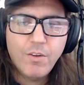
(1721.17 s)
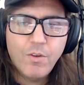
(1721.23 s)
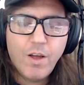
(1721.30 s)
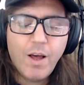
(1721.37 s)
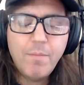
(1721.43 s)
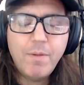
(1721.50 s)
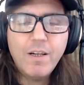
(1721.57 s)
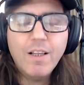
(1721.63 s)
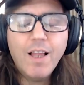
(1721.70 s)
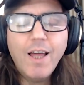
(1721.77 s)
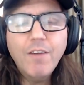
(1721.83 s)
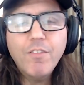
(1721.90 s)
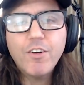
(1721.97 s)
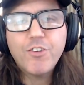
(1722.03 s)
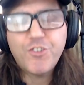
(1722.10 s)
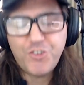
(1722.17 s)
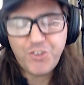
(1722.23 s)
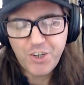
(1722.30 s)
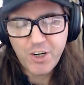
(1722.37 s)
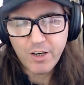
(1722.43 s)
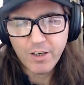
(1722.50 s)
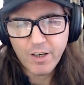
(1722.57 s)
I mean, a lot of us
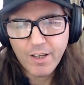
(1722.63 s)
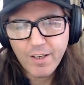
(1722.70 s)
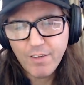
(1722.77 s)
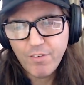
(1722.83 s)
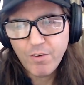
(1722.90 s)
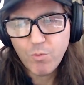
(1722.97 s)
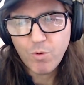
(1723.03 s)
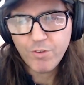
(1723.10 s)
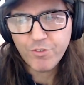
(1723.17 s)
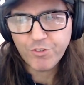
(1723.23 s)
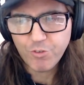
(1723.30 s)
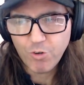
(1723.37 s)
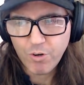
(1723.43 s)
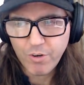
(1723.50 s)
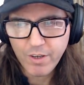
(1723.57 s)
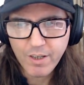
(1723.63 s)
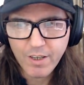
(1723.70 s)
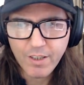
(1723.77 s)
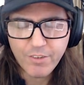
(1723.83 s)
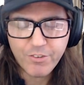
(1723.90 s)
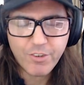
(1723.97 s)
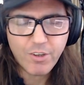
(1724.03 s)
cheered. I'll give you one story and
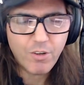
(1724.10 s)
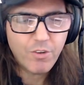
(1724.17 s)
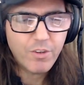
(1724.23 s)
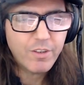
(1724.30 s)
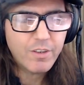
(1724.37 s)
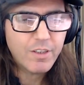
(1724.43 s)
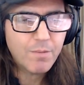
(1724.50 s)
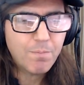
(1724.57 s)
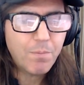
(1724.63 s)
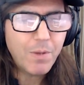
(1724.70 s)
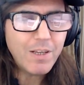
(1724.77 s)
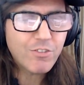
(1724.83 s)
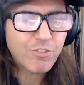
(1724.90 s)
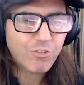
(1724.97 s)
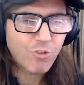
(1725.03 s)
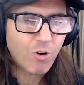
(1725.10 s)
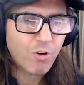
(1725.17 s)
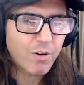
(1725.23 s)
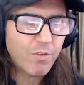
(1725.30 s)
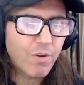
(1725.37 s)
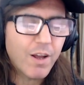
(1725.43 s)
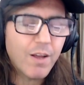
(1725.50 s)
I'll let you go. The, the big
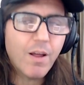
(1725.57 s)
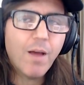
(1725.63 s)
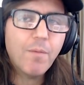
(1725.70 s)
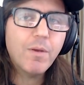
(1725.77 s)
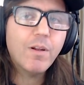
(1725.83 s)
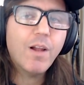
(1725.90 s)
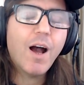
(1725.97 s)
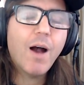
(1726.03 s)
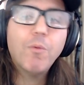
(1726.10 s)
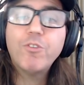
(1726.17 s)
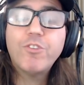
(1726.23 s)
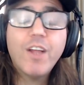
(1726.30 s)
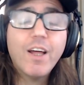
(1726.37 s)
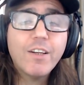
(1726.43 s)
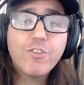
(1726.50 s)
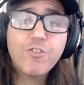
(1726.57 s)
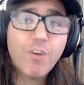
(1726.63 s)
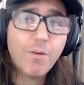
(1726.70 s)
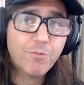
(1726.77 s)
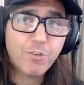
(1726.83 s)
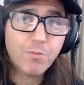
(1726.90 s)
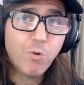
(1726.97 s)
story, right? I mean, I was not a
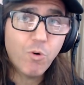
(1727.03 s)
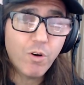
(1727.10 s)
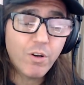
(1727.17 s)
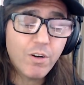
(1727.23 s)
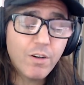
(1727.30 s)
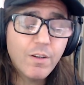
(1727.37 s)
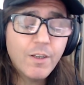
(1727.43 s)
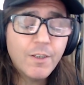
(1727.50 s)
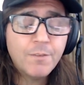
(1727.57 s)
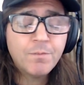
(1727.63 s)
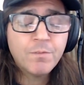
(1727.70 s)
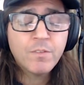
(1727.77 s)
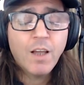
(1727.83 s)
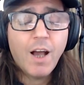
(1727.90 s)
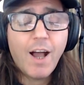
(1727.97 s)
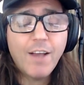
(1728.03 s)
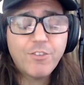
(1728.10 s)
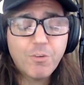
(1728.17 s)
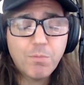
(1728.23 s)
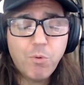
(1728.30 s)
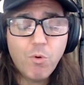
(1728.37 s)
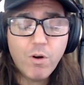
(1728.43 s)
Trump supporter. I
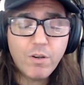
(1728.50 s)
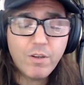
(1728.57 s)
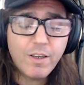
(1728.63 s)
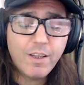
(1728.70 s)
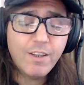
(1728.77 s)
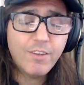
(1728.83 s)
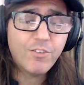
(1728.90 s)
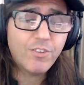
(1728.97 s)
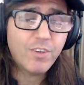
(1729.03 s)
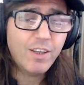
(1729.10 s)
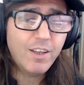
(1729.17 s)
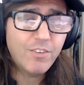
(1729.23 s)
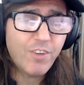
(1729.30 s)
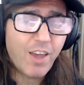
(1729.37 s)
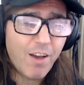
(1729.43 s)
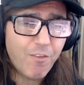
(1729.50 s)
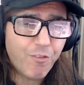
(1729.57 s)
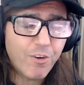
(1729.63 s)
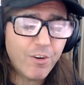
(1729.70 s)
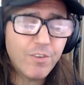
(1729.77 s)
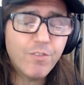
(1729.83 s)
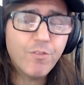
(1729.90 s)
support his his
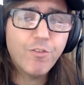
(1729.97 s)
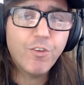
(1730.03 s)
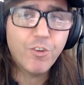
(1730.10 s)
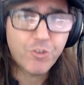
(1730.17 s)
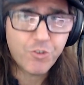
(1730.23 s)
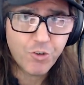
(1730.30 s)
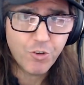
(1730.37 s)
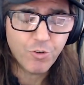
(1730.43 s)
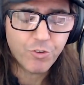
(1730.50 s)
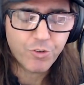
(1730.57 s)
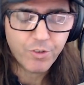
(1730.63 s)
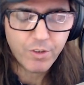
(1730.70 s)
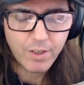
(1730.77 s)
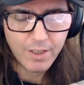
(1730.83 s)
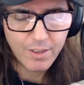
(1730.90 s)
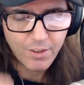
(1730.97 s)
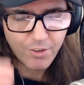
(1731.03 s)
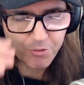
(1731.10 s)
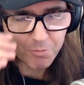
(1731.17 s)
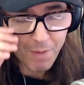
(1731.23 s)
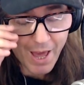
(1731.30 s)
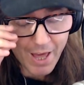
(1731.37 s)
effort for the truth in
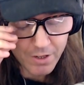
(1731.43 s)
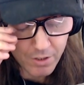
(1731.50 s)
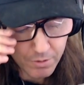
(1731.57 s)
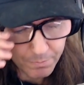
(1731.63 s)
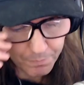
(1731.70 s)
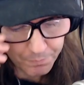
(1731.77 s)
this matter,